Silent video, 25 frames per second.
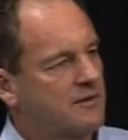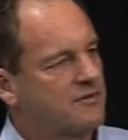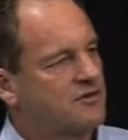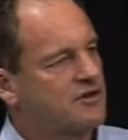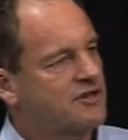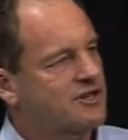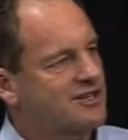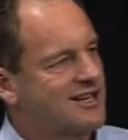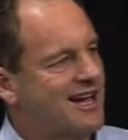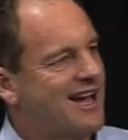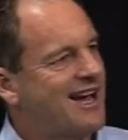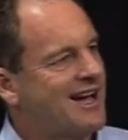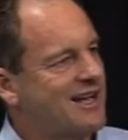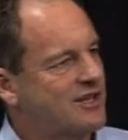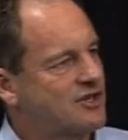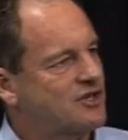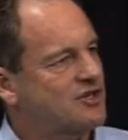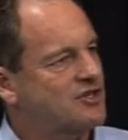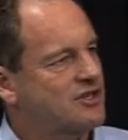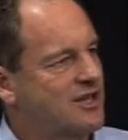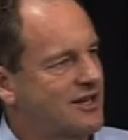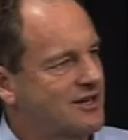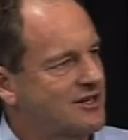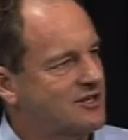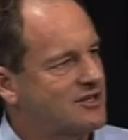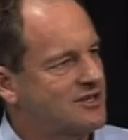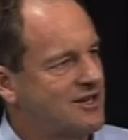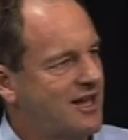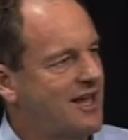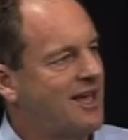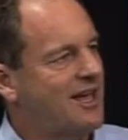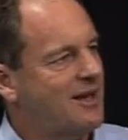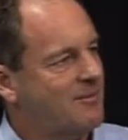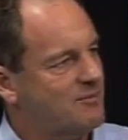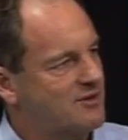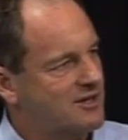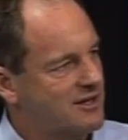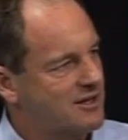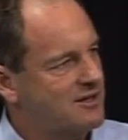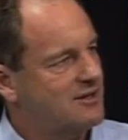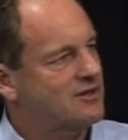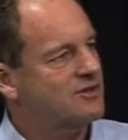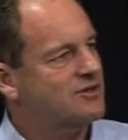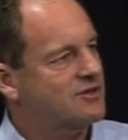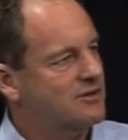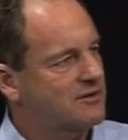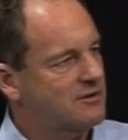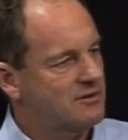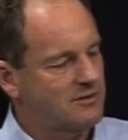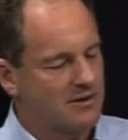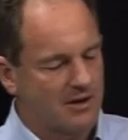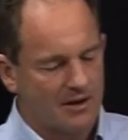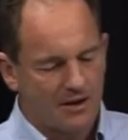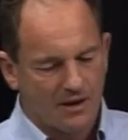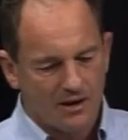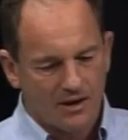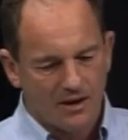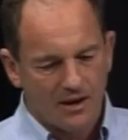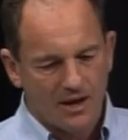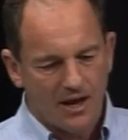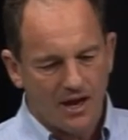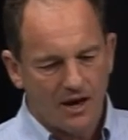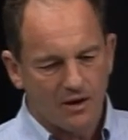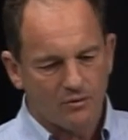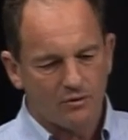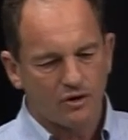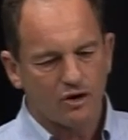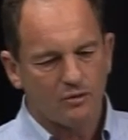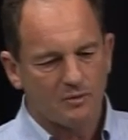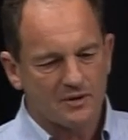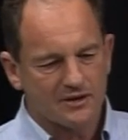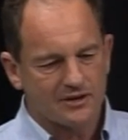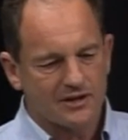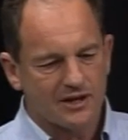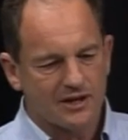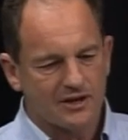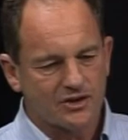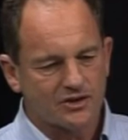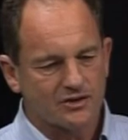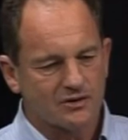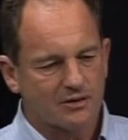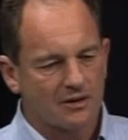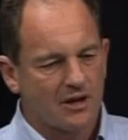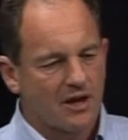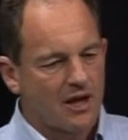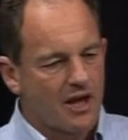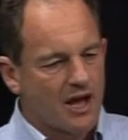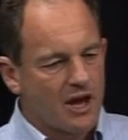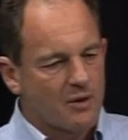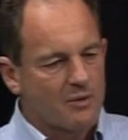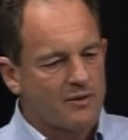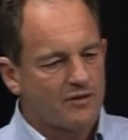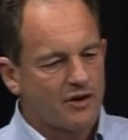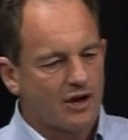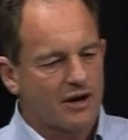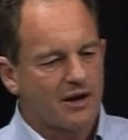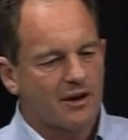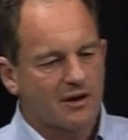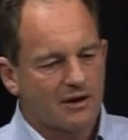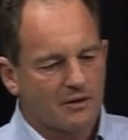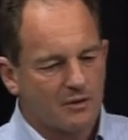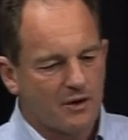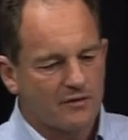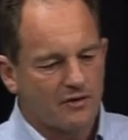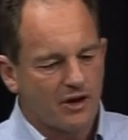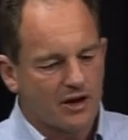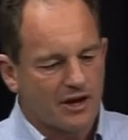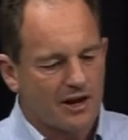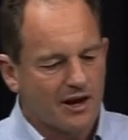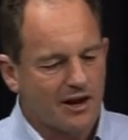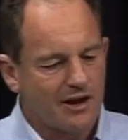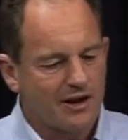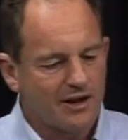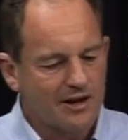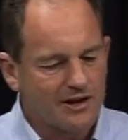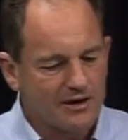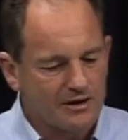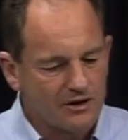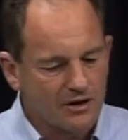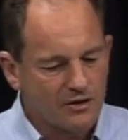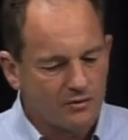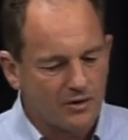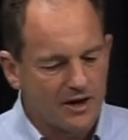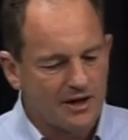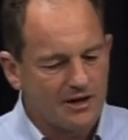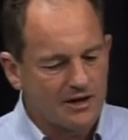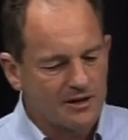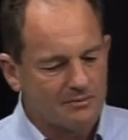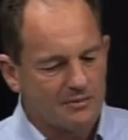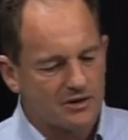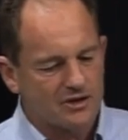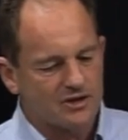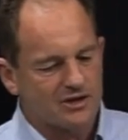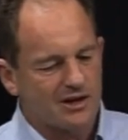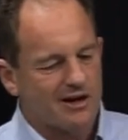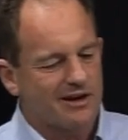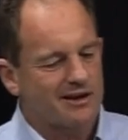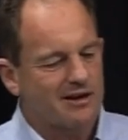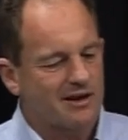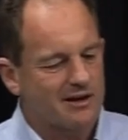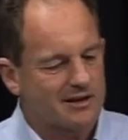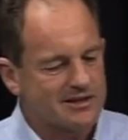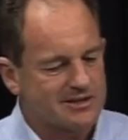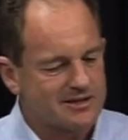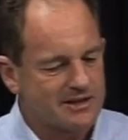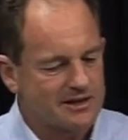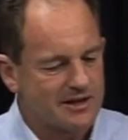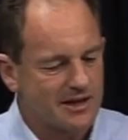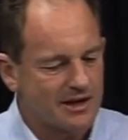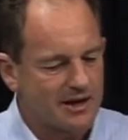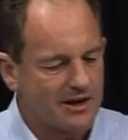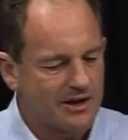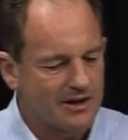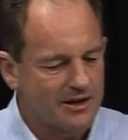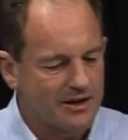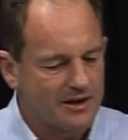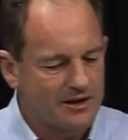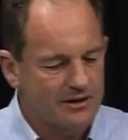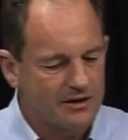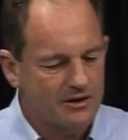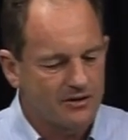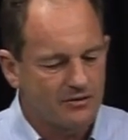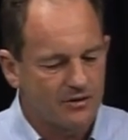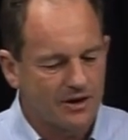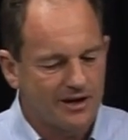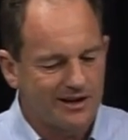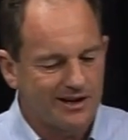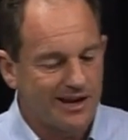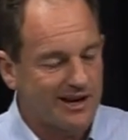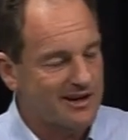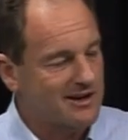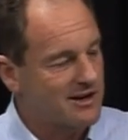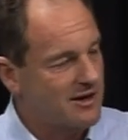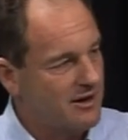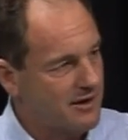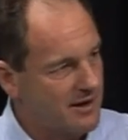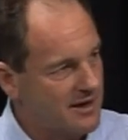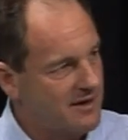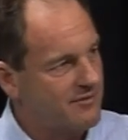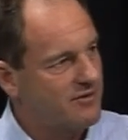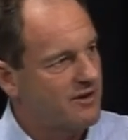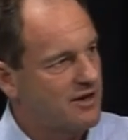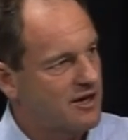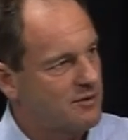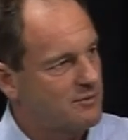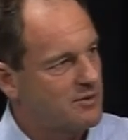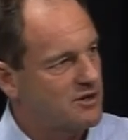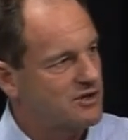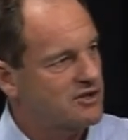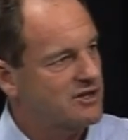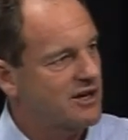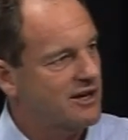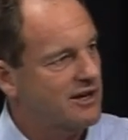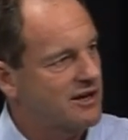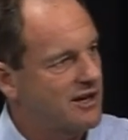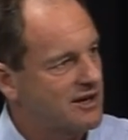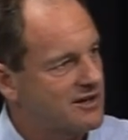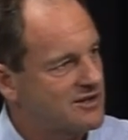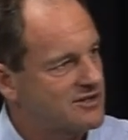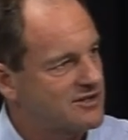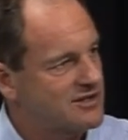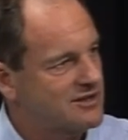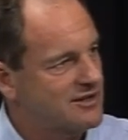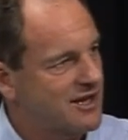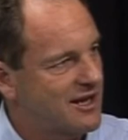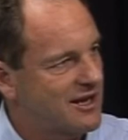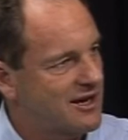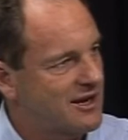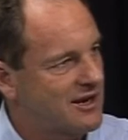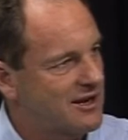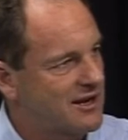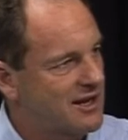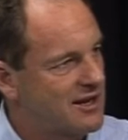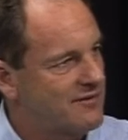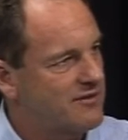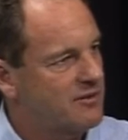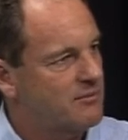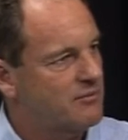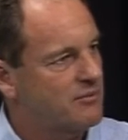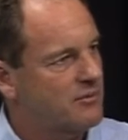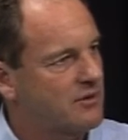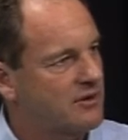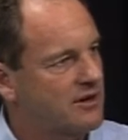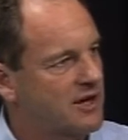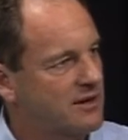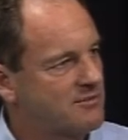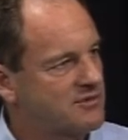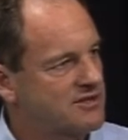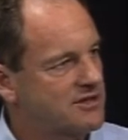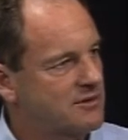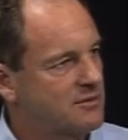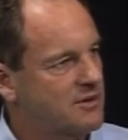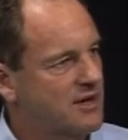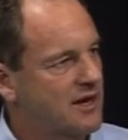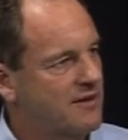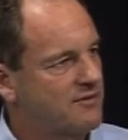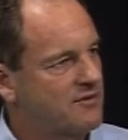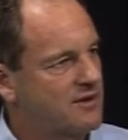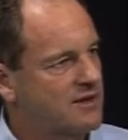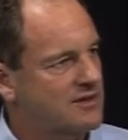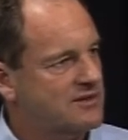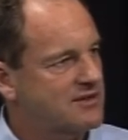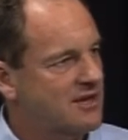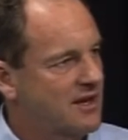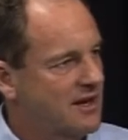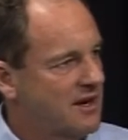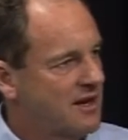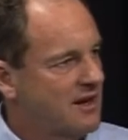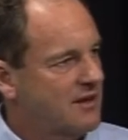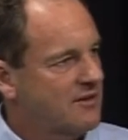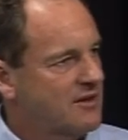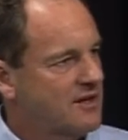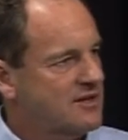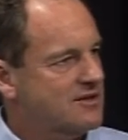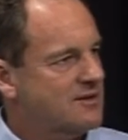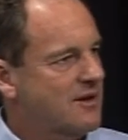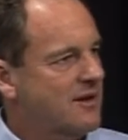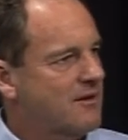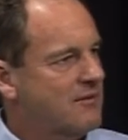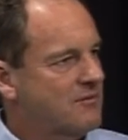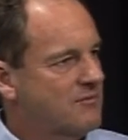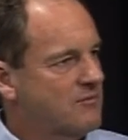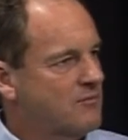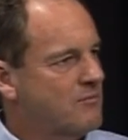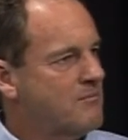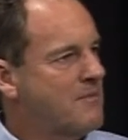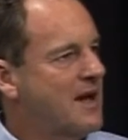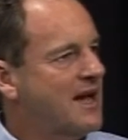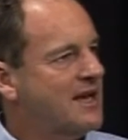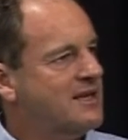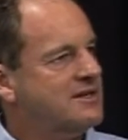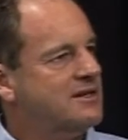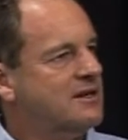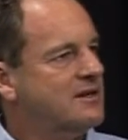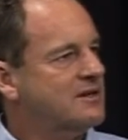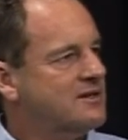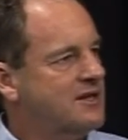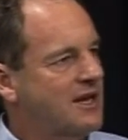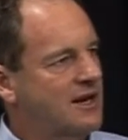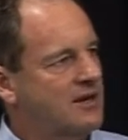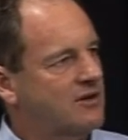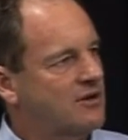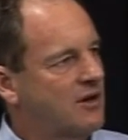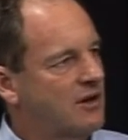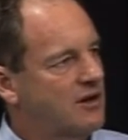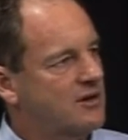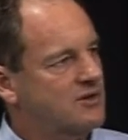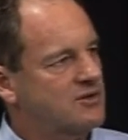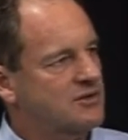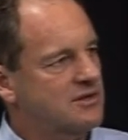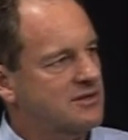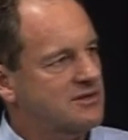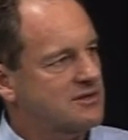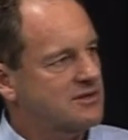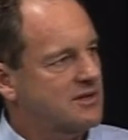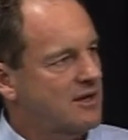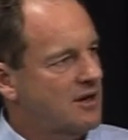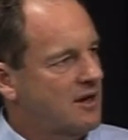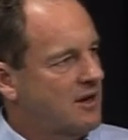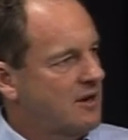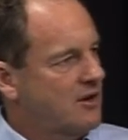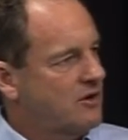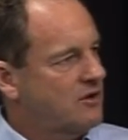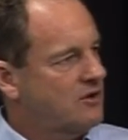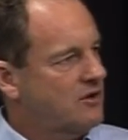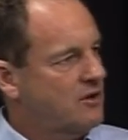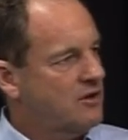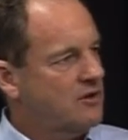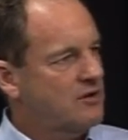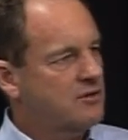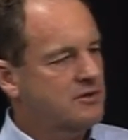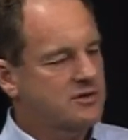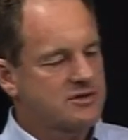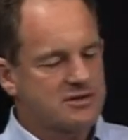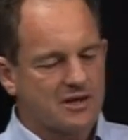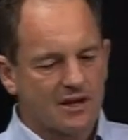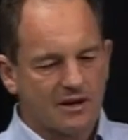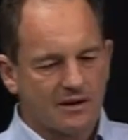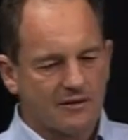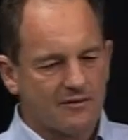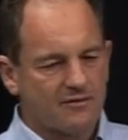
we've touched and tapped into our real potential. We've got a clean green image. I'd like to see it a clean green and clever image. I'd like to see that clever brought up so we have these amazing technologies used and